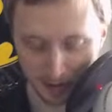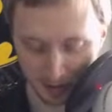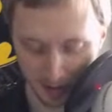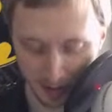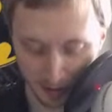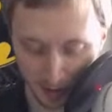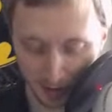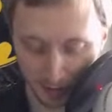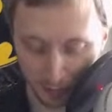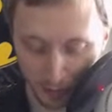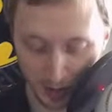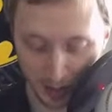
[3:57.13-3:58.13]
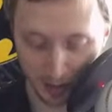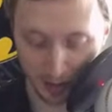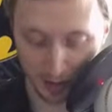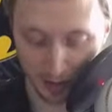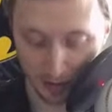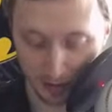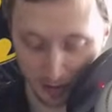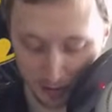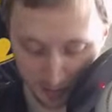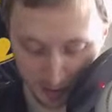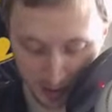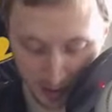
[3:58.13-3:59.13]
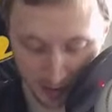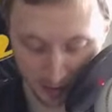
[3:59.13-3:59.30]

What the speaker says: It's looking pretty good, right?